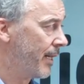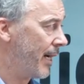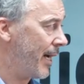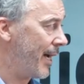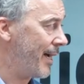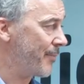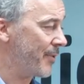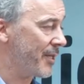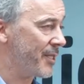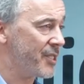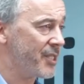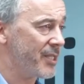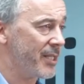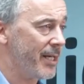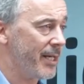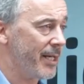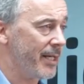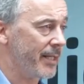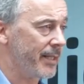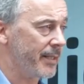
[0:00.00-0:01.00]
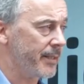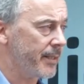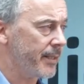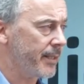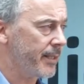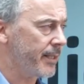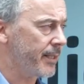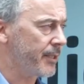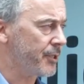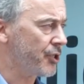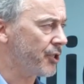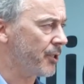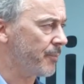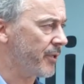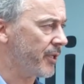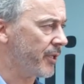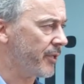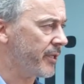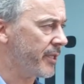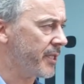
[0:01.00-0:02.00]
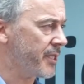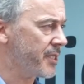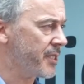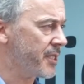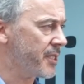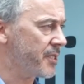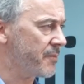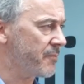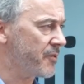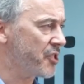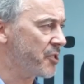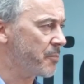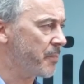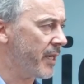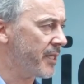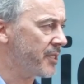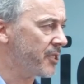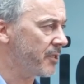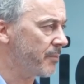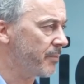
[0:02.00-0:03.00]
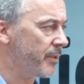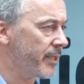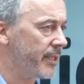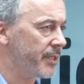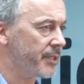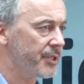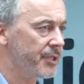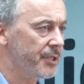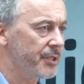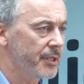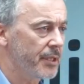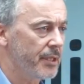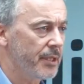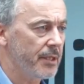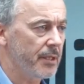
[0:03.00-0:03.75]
I'm not saying that some of the criticism of Special Branch,